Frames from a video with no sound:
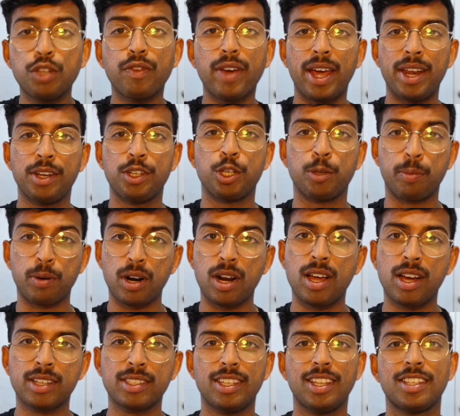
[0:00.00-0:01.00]
added your
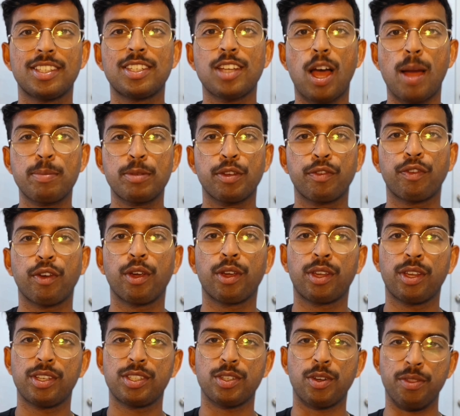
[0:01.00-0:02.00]
products, it's time to
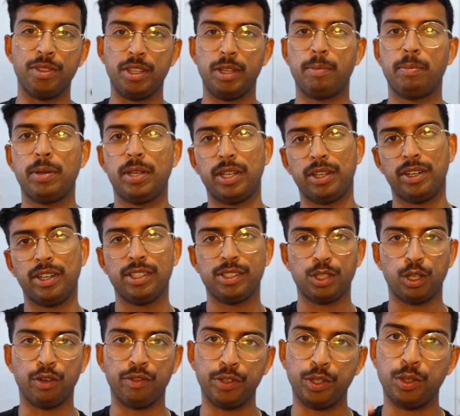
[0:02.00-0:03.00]
focus on the appearance
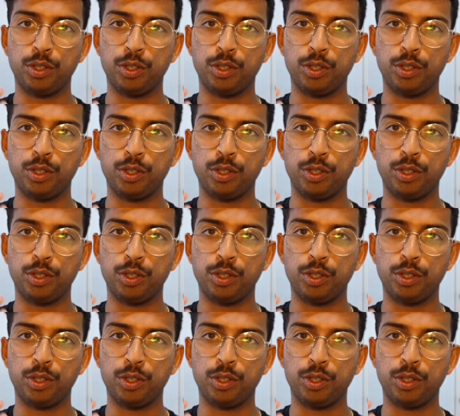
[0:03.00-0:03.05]
of your